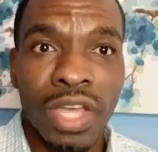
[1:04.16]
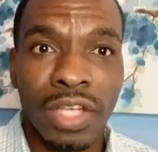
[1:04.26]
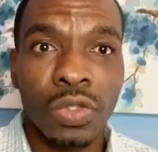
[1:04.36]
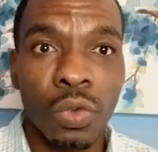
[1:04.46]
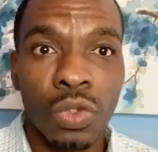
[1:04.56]

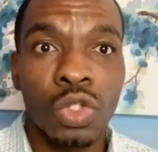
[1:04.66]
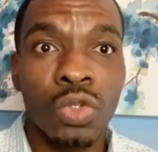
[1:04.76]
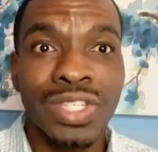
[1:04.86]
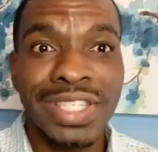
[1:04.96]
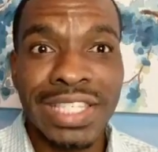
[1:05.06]
that's going
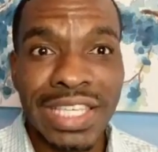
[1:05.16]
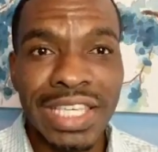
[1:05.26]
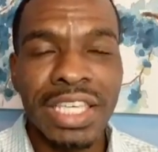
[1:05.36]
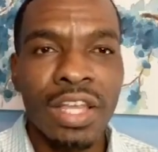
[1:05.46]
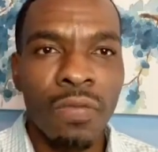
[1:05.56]
to
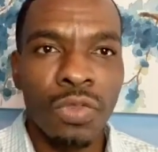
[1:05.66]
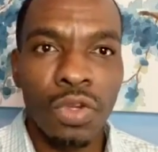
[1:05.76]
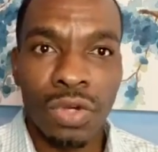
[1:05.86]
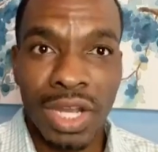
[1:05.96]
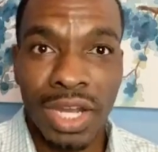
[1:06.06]
see
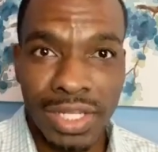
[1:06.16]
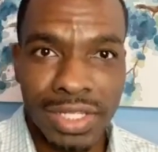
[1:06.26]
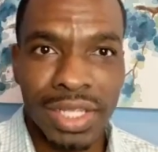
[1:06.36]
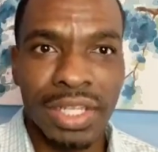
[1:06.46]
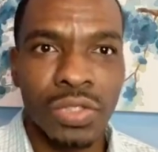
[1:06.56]
your
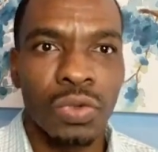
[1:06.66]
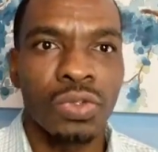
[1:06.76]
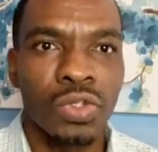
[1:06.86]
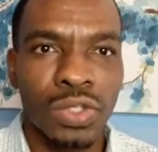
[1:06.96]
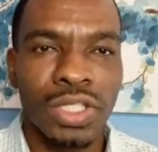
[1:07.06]
content, that's
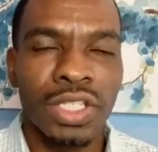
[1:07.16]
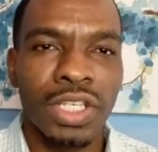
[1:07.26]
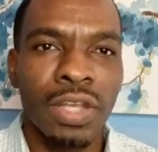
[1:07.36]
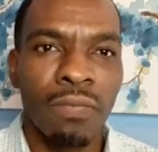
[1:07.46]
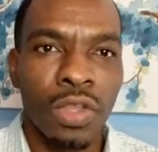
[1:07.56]
going to
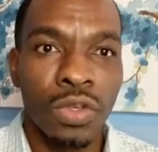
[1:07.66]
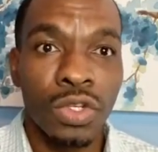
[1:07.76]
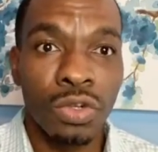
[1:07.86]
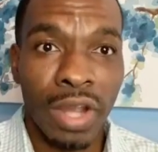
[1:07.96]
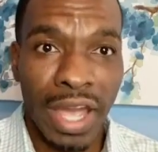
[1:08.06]
see
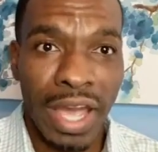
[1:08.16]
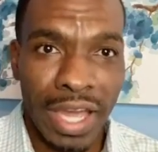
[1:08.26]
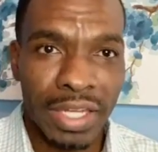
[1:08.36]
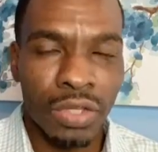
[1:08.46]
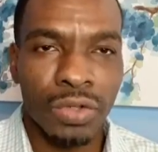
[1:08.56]
your
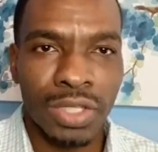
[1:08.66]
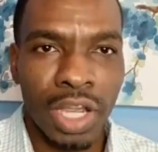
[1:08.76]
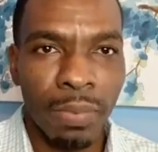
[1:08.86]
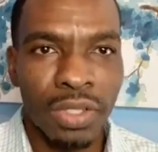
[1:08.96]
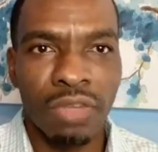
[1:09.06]
ad. And there's a
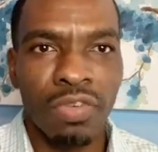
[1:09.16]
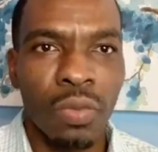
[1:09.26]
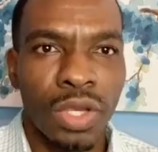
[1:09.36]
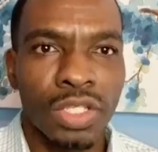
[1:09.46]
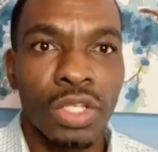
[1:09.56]
couple of
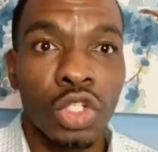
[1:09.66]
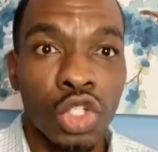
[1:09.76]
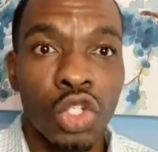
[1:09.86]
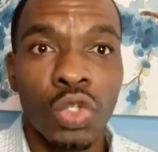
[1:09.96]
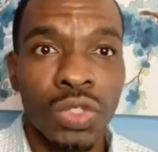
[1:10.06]
different ways to
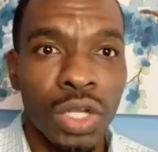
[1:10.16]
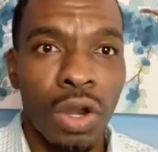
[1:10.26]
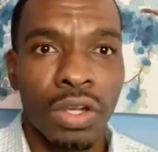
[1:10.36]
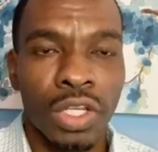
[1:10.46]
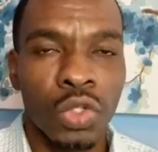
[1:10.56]
choose an
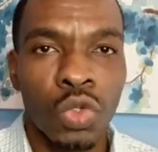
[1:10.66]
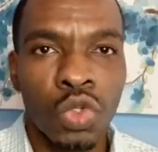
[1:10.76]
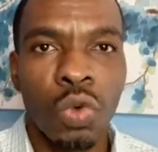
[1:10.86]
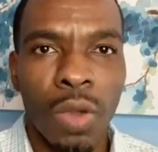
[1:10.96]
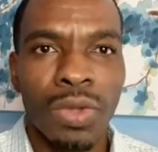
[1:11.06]
audience.
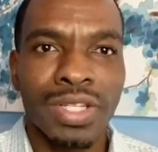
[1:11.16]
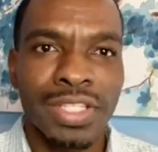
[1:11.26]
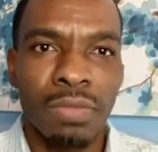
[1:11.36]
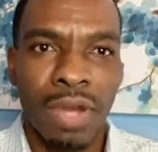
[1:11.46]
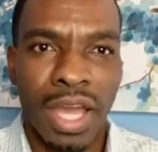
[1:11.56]
Who do I want to
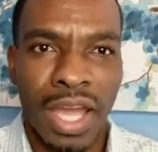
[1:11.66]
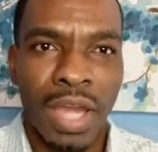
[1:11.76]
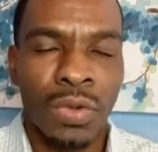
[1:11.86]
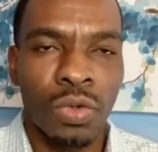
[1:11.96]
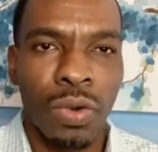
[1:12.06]
see my
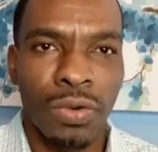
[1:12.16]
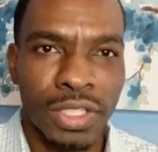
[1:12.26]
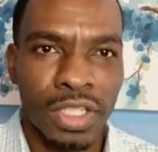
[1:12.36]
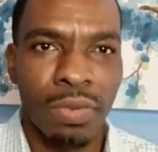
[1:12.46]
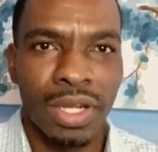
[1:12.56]
ad? Who do I
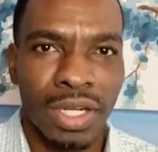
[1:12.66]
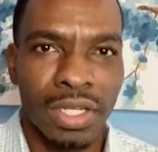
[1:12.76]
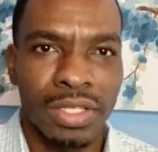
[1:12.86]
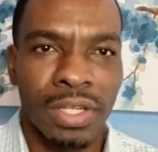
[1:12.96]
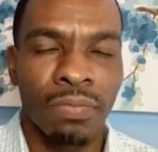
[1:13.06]
want to see my
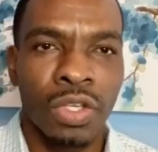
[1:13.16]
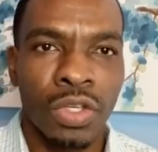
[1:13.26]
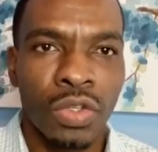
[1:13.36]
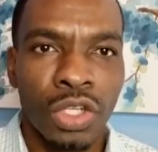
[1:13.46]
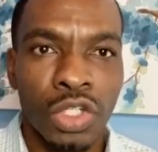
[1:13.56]
content?
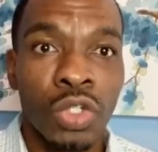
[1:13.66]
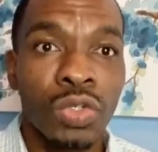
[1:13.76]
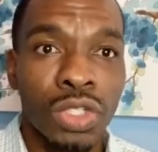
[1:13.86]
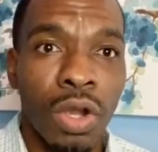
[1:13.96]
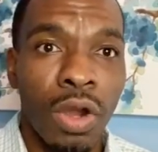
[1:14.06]
You can
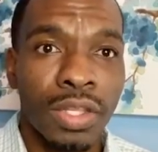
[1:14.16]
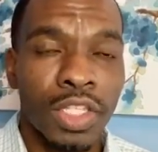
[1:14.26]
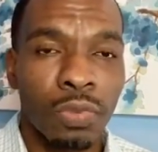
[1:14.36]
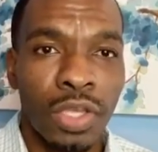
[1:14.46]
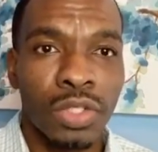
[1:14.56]
choose an
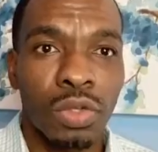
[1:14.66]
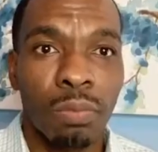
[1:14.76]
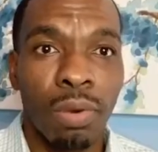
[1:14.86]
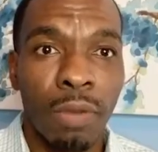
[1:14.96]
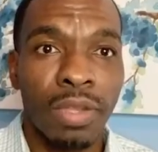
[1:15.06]
audience based
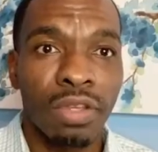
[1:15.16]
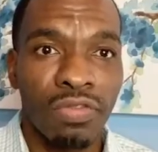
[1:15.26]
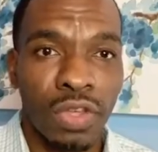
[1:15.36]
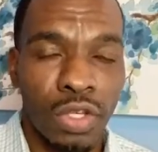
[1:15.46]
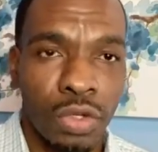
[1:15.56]
on public
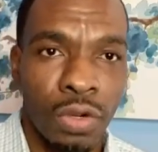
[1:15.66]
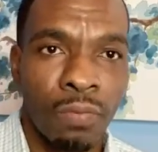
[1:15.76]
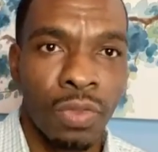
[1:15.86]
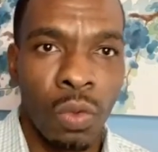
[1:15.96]
figure.